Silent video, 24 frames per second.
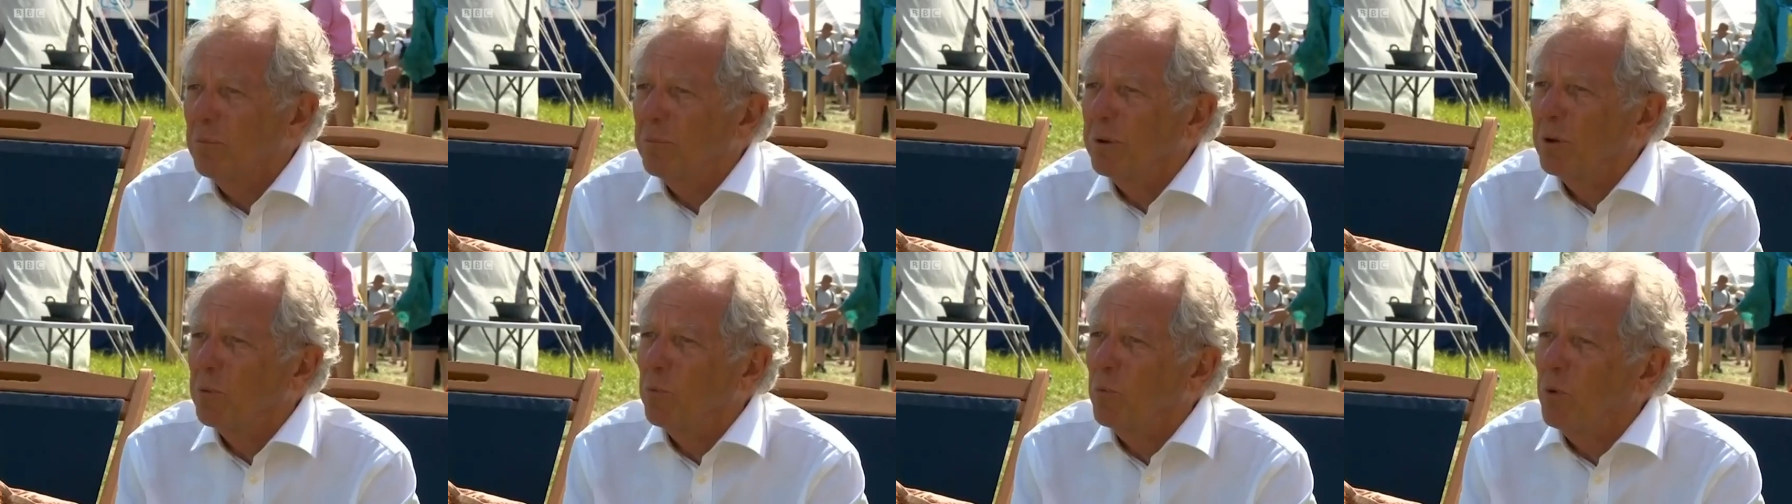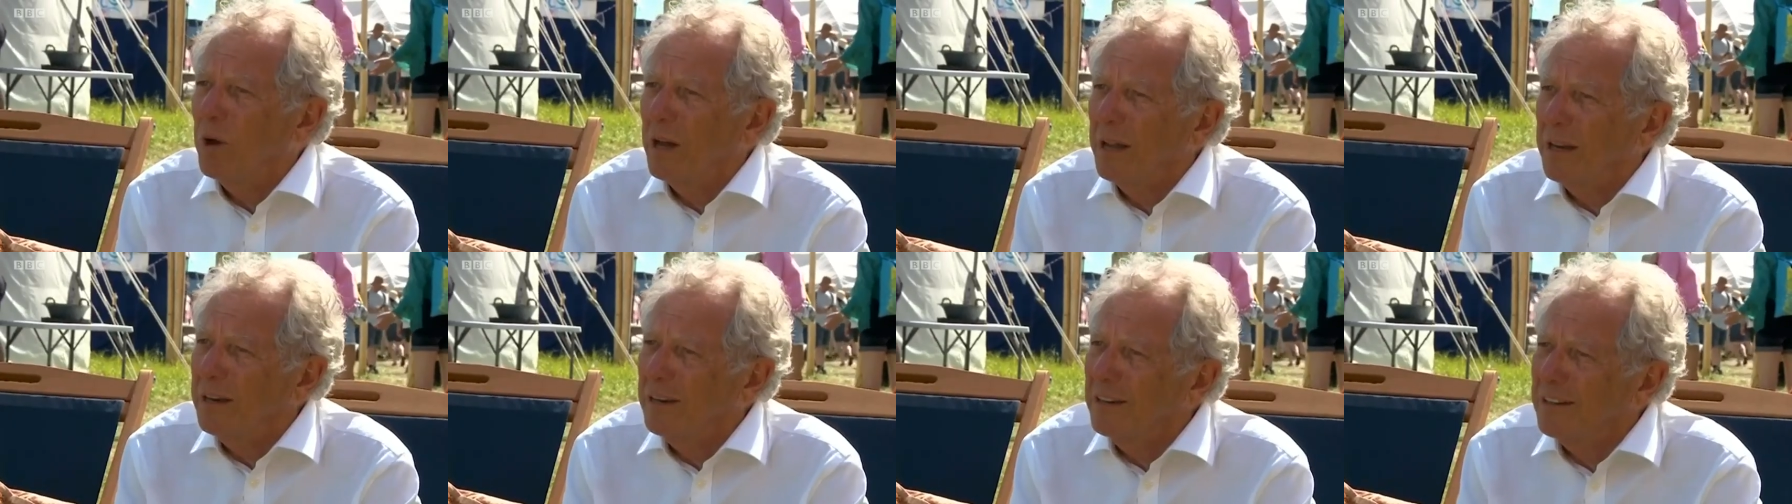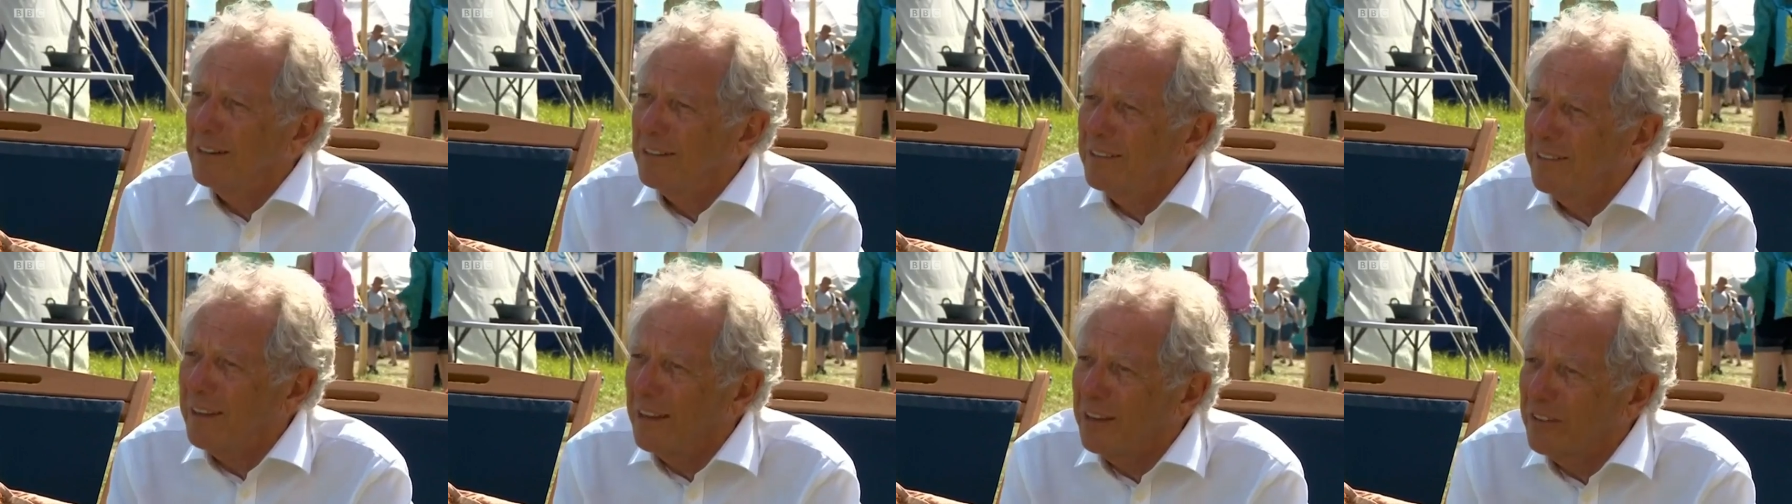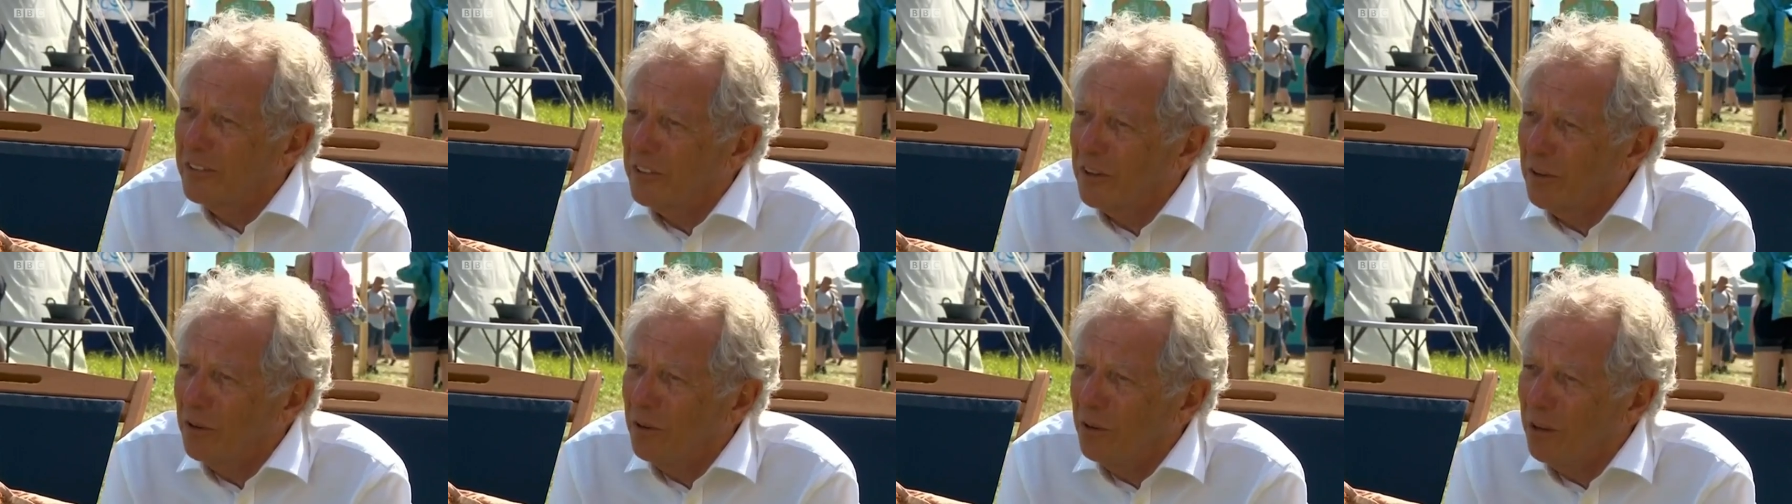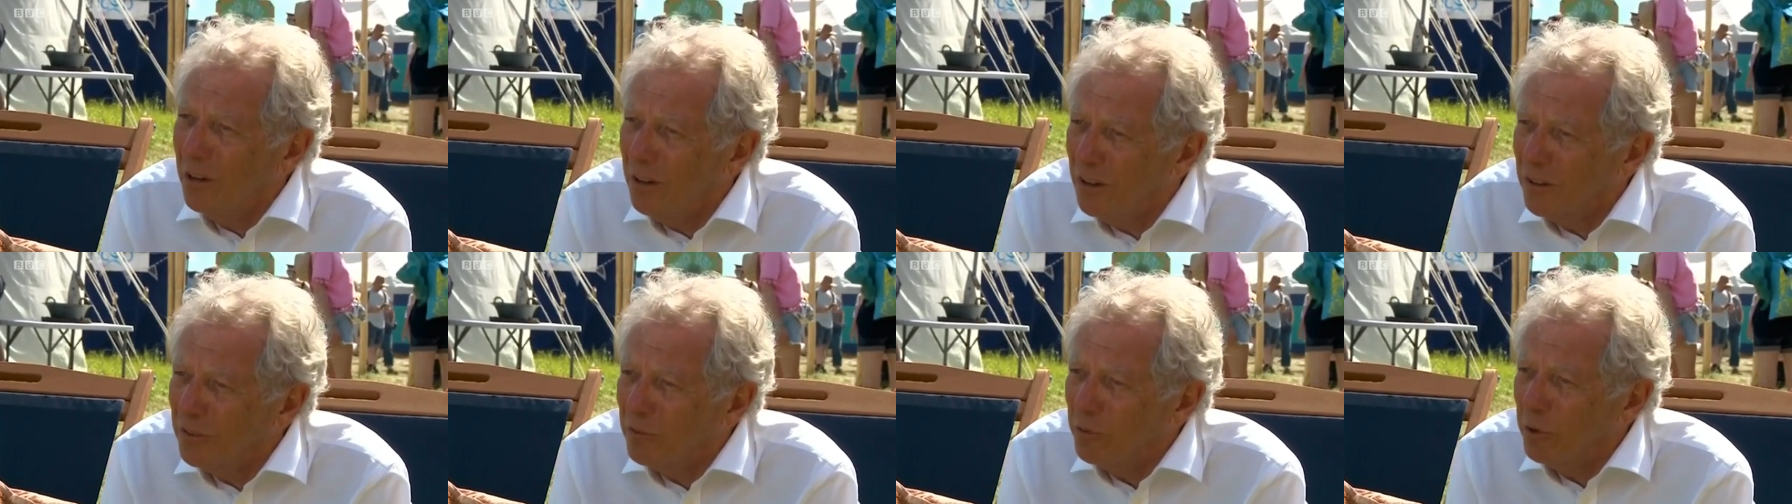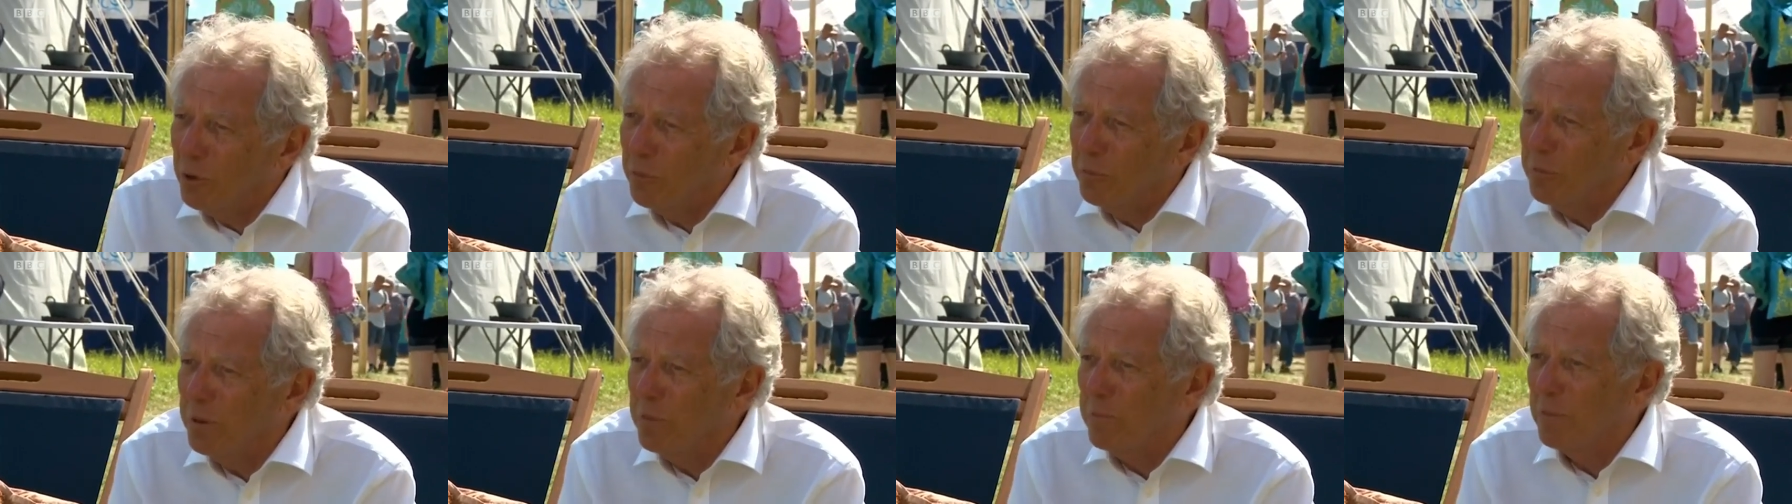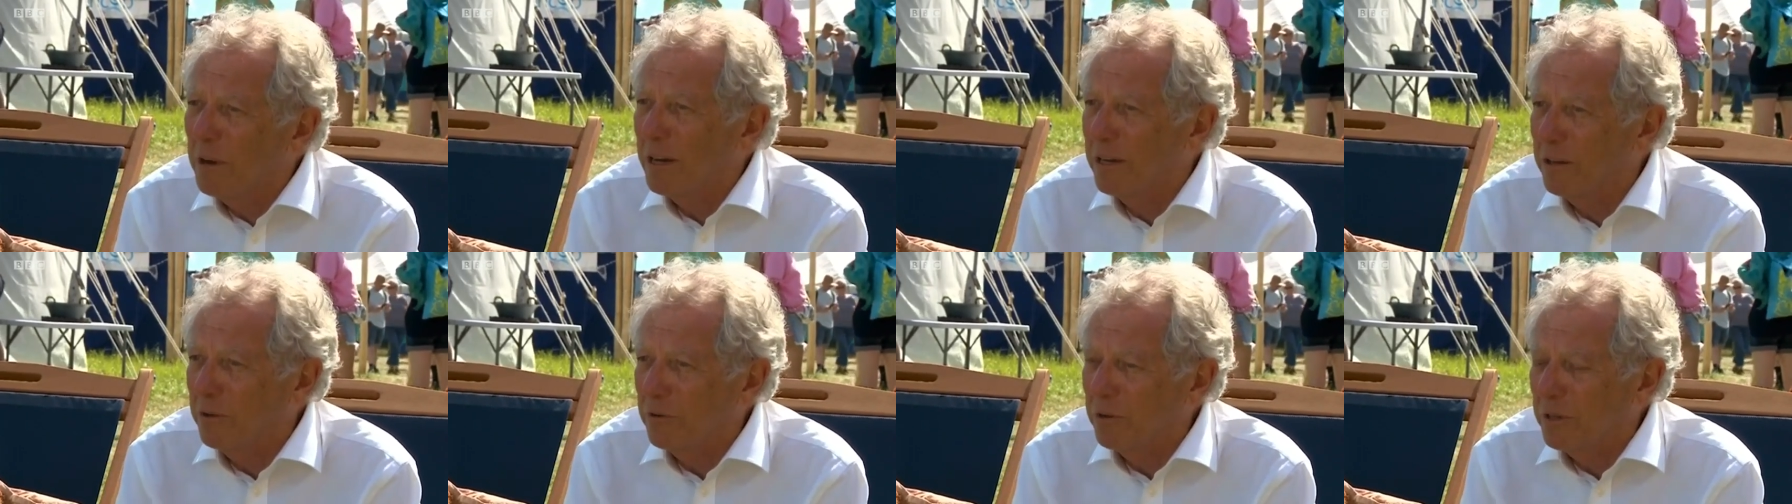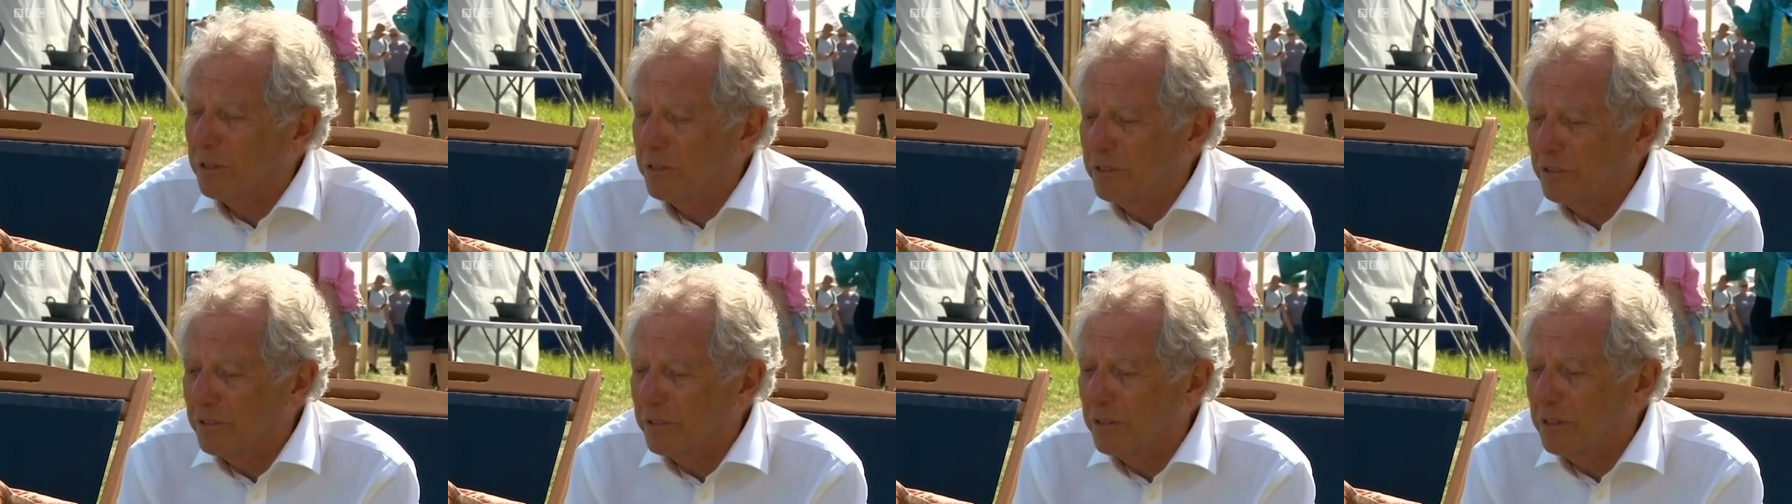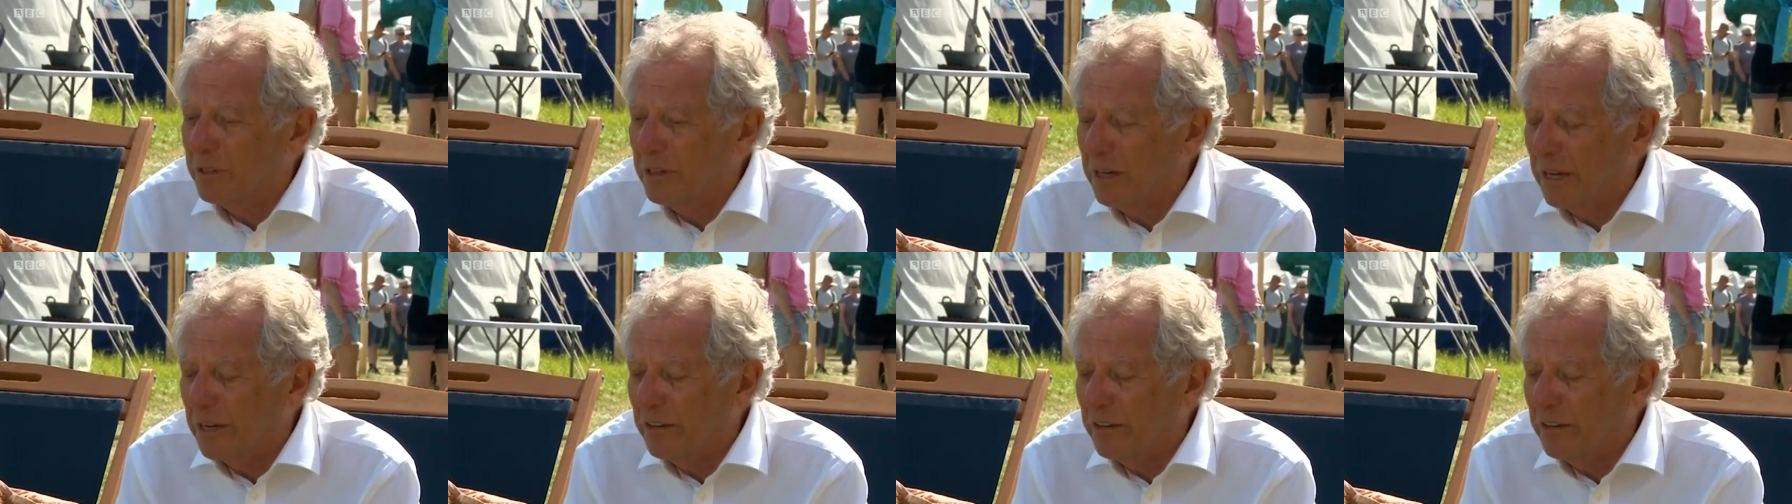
but why did it take so long, would be my question.